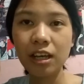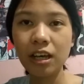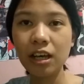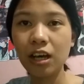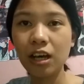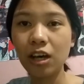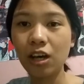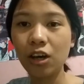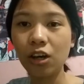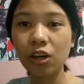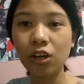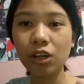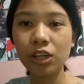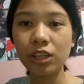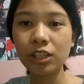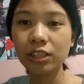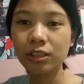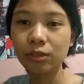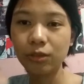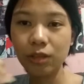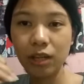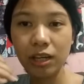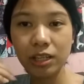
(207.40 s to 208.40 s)
Or
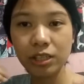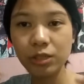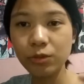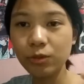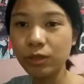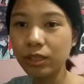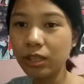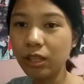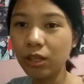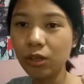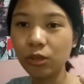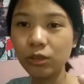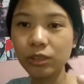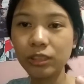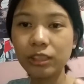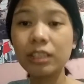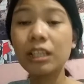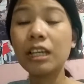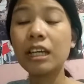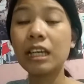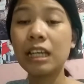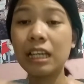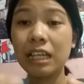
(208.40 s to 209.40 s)
as we know,
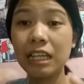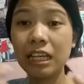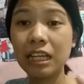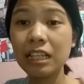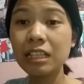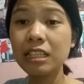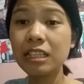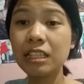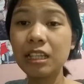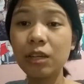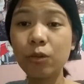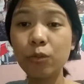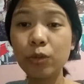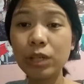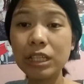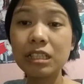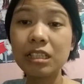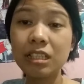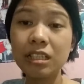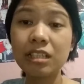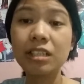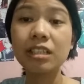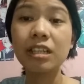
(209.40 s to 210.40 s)
it's the
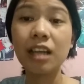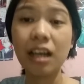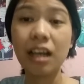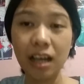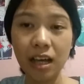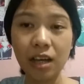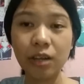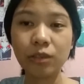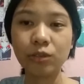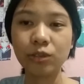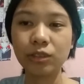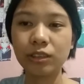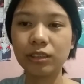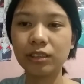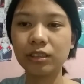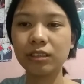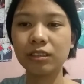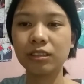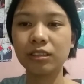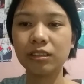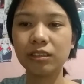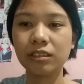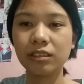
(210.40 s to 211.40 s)
witch house.
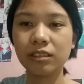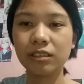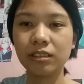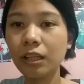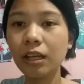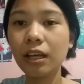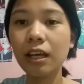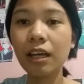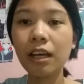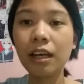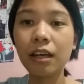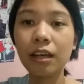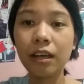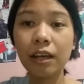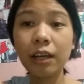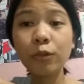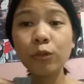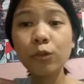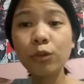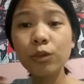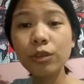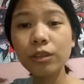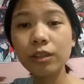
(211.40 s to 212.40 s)

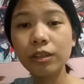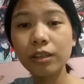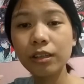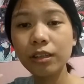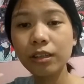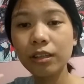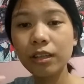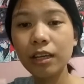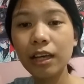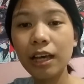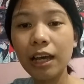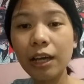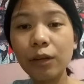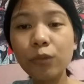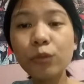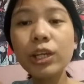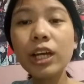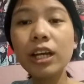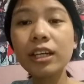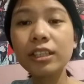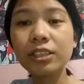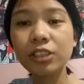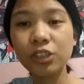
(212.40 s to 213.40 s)
And we
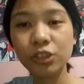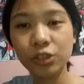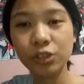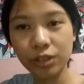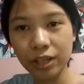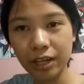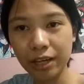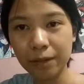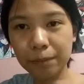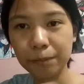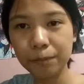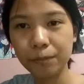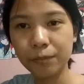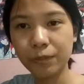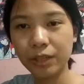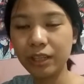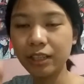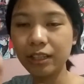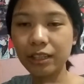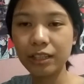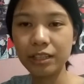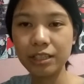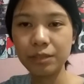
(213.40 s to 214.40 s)
are trapped
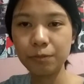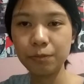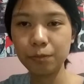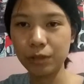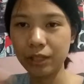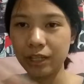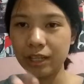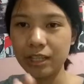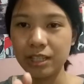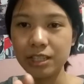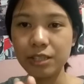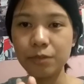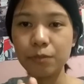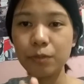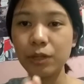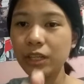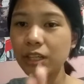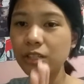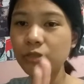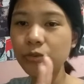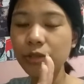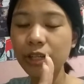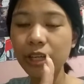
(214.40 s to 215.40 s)
in this place
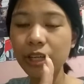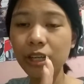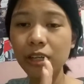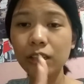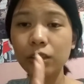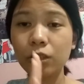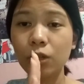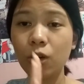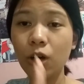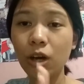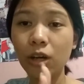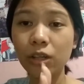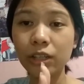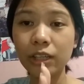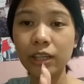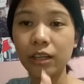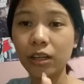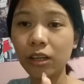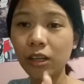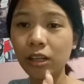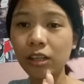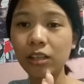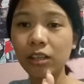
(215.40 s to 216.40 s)
because we cannot go out at
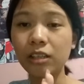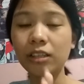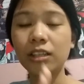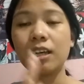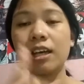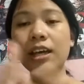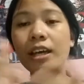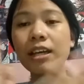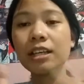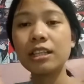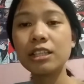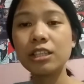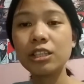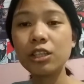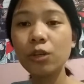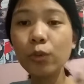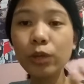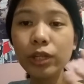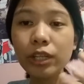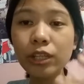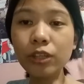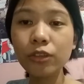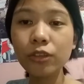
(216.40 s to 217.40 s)
all. So
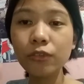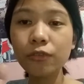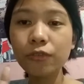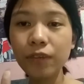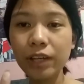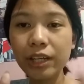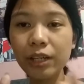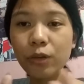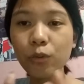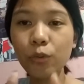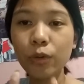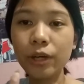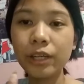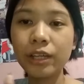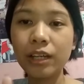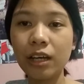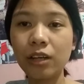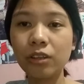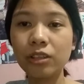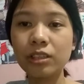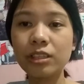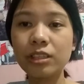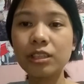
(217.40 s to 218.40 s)
we need to find a way
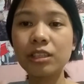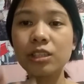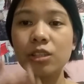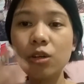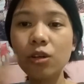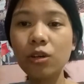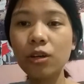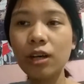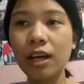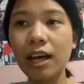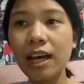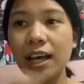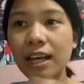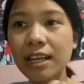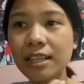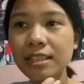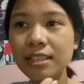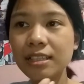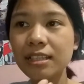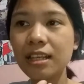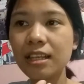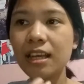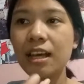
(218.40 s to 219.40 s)
out. So us,
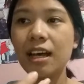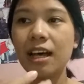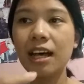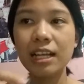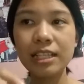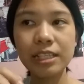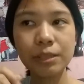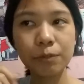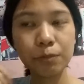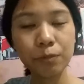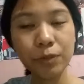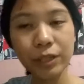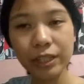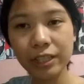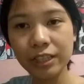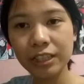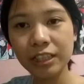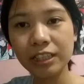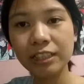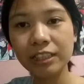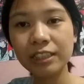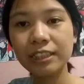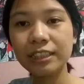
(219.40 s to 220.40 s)
as a player,
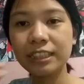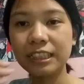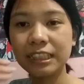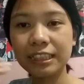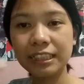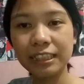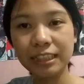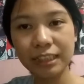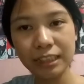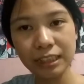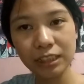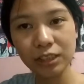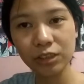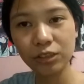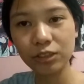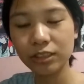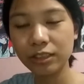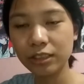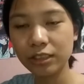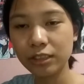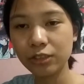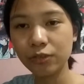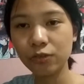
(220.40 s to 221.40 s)
need to
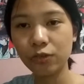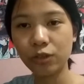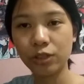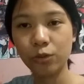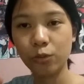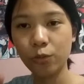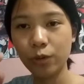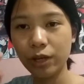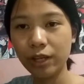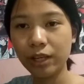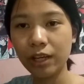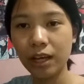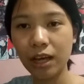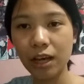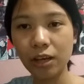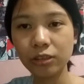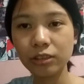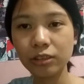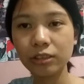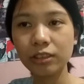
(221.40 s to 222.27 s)
search for the way out.